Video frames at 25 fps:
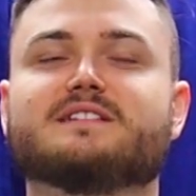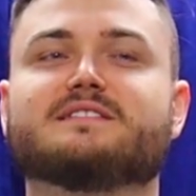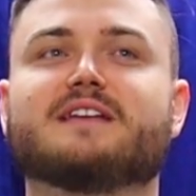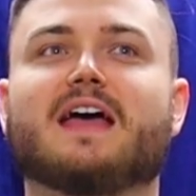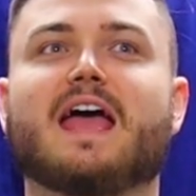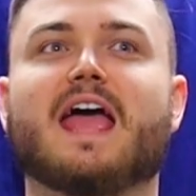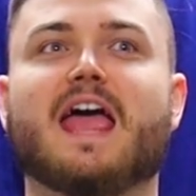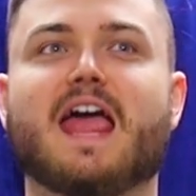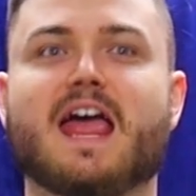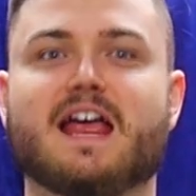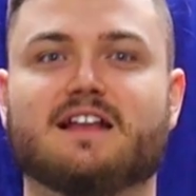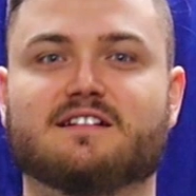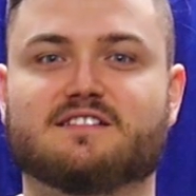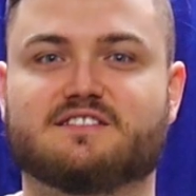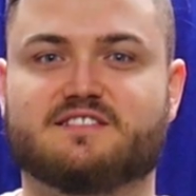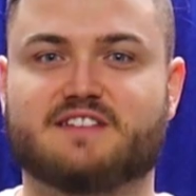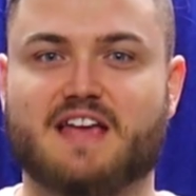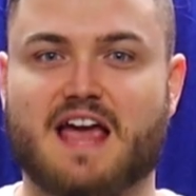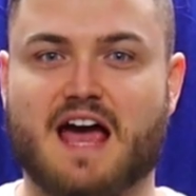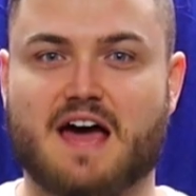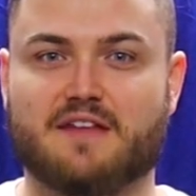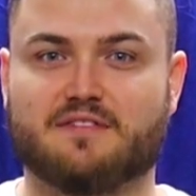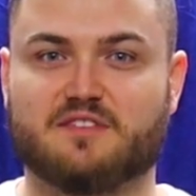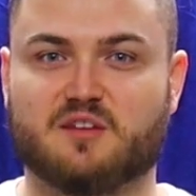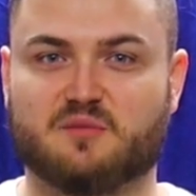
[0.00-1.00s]
is hands
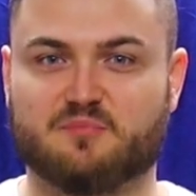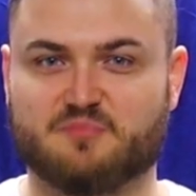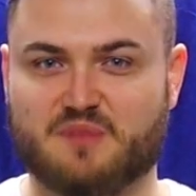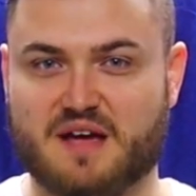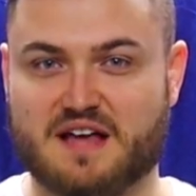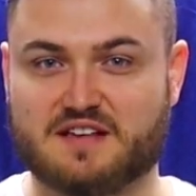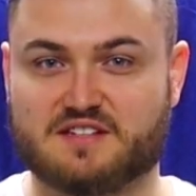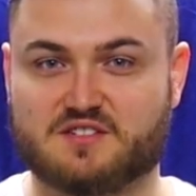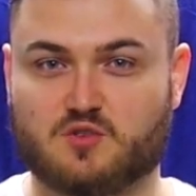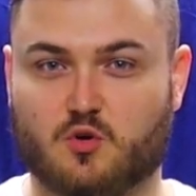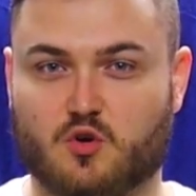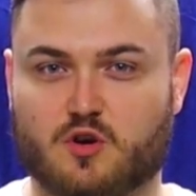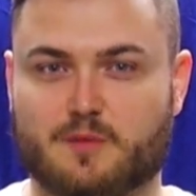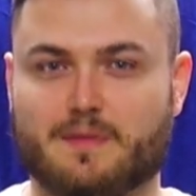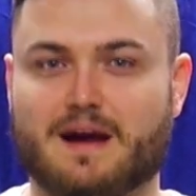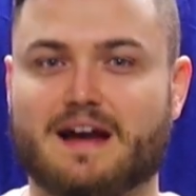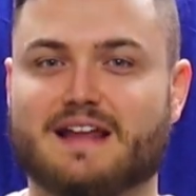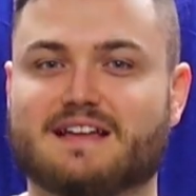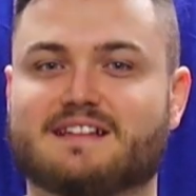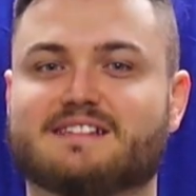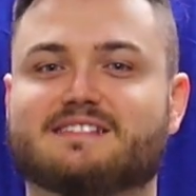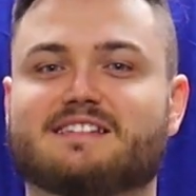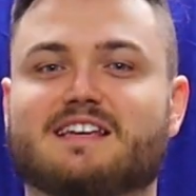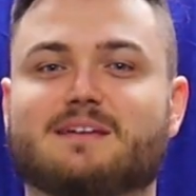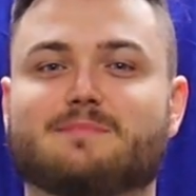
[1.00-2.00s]
down the best
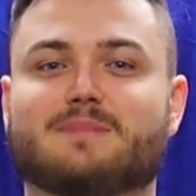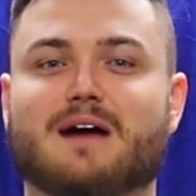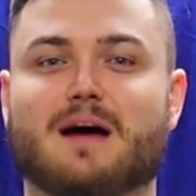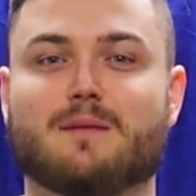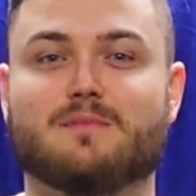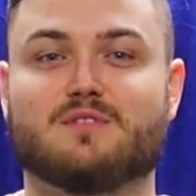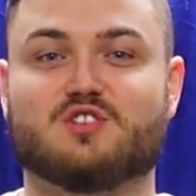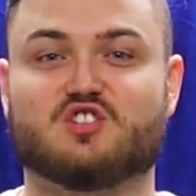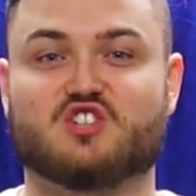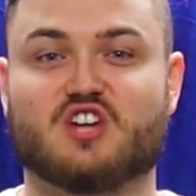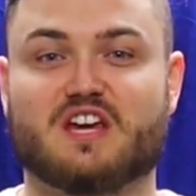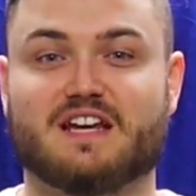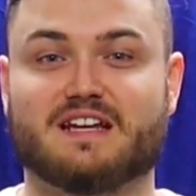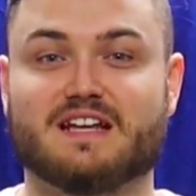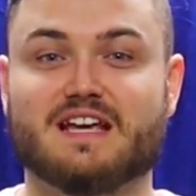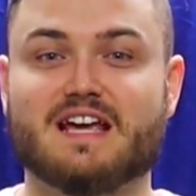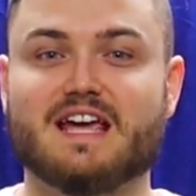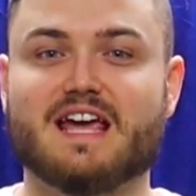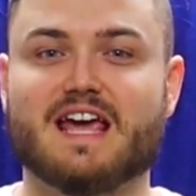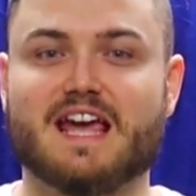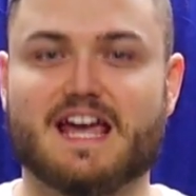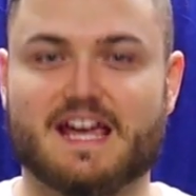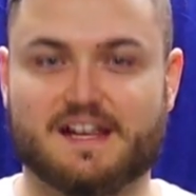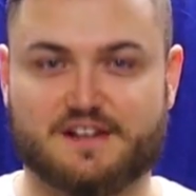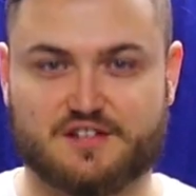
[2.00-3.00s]
automatic CPAP machine
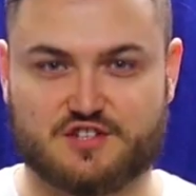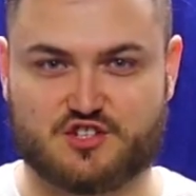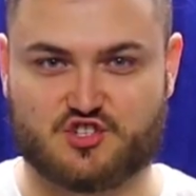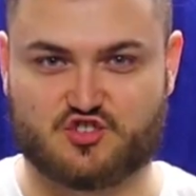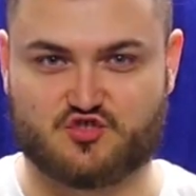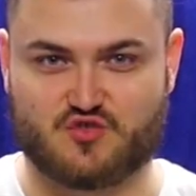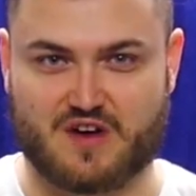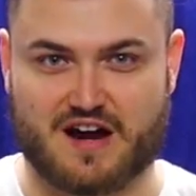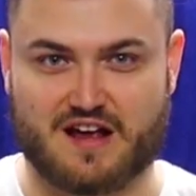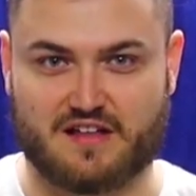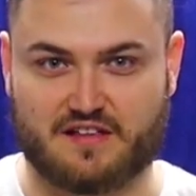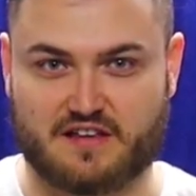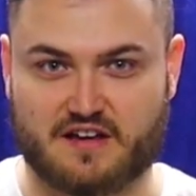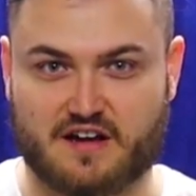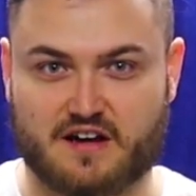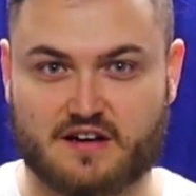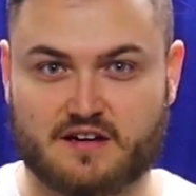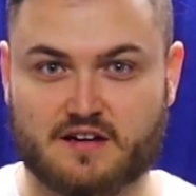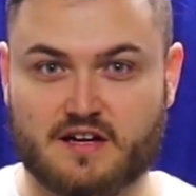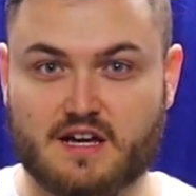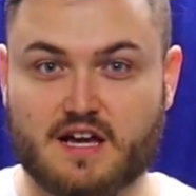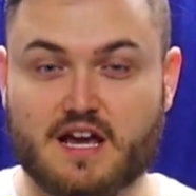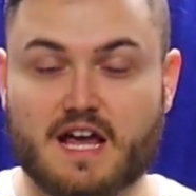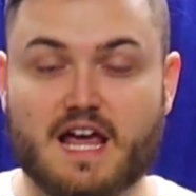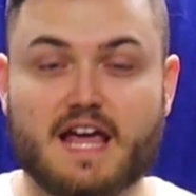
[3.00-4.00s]
in
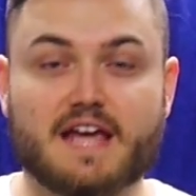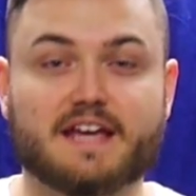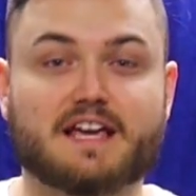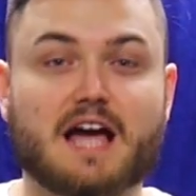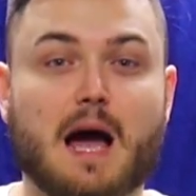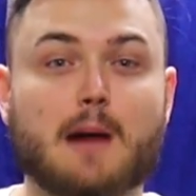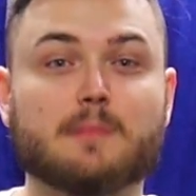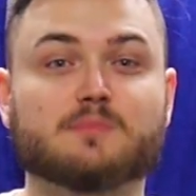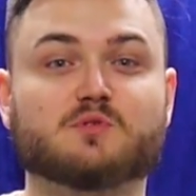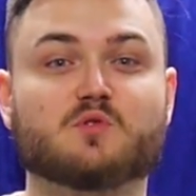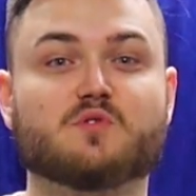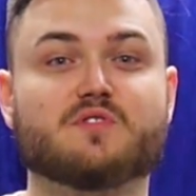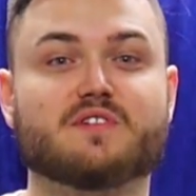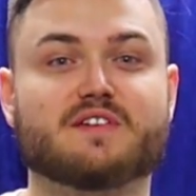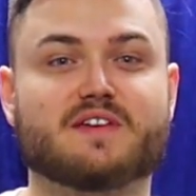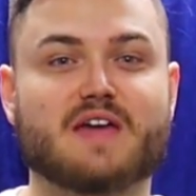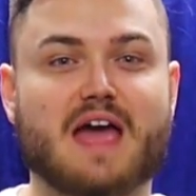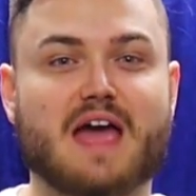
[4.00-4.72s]
Australia. It comes with a